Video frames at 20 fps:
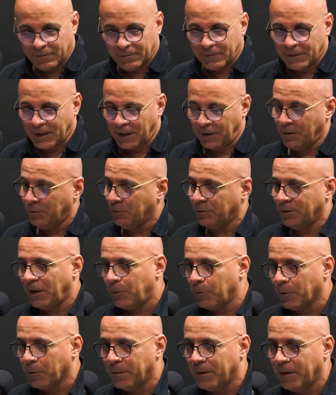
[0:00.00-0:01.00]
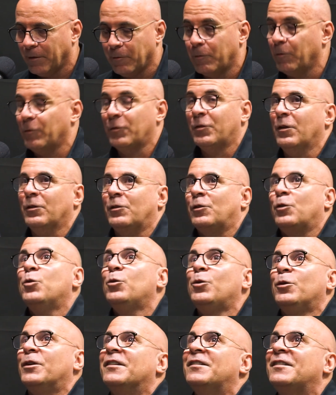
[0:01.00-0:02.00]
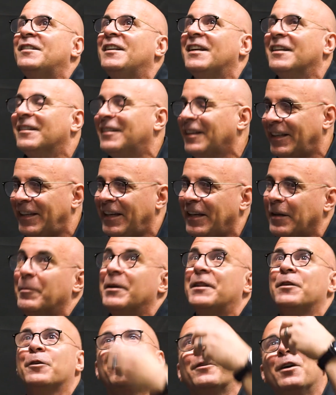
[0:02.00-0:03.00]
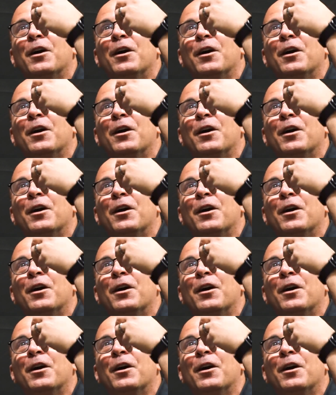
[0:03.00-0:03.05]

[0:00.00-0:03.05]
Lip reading: I don't know. It was like it was so cool to see as a kid, but they're